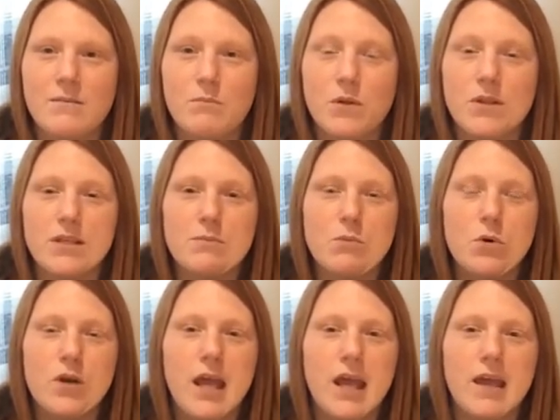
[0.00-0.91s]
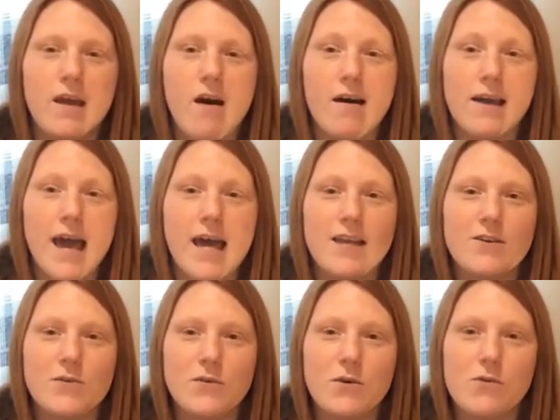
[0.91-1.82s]
But this morning, our
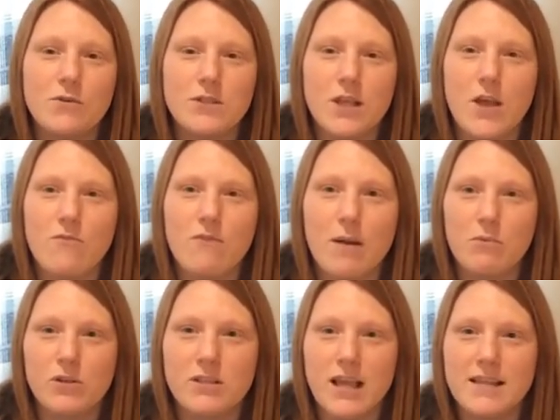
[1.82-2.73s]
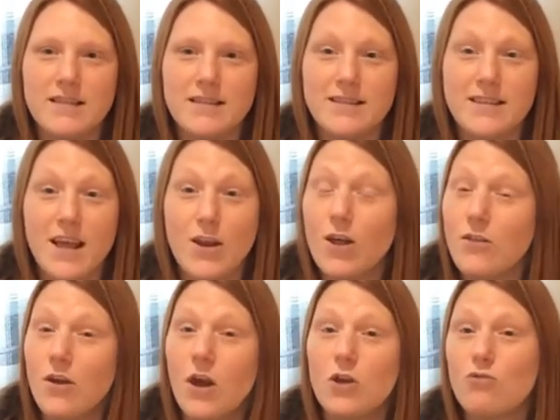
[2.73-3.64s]
candle also represents
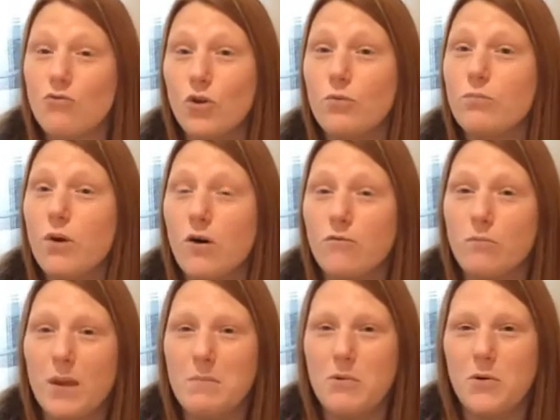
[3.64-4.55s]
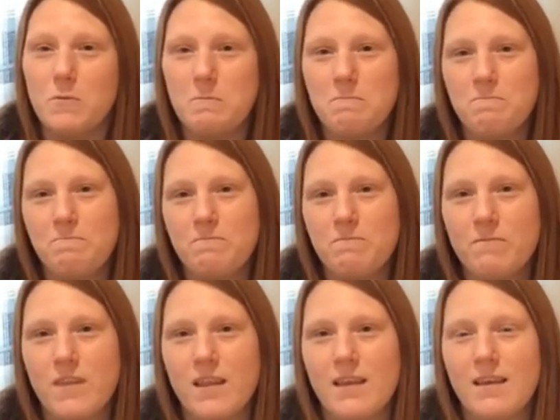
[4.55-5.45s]
another group of people.
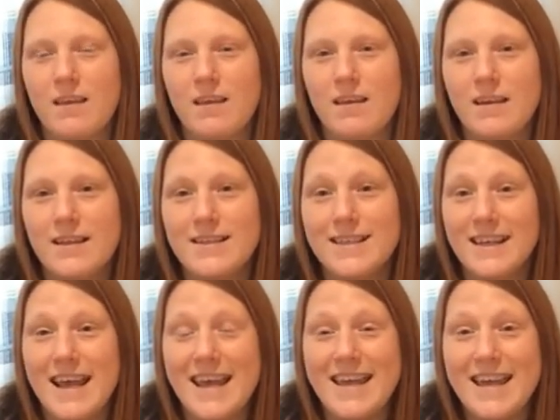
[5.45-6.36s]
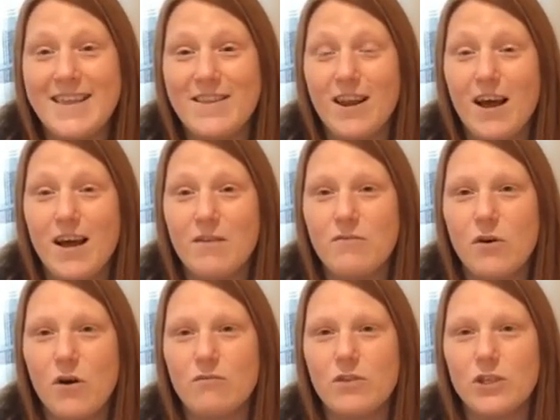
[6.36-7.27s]
Today, in the life
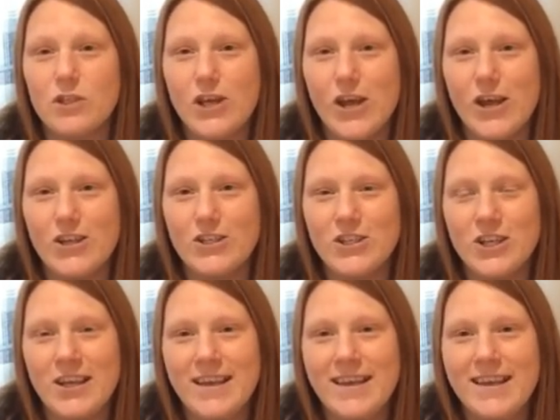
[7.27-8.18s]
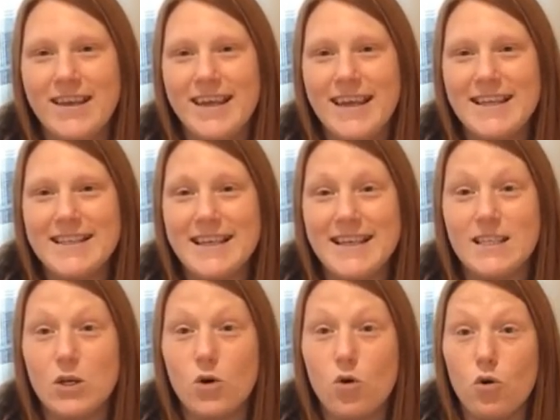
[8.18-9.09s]
of the church, it
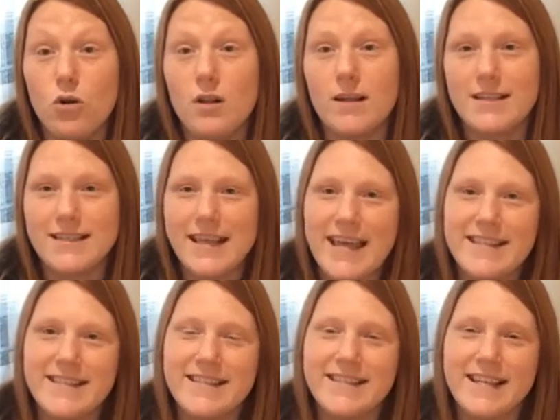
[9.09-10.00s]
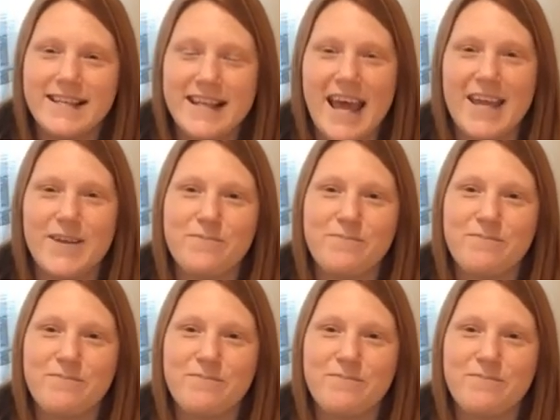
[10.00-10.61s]
is All Saints' Day,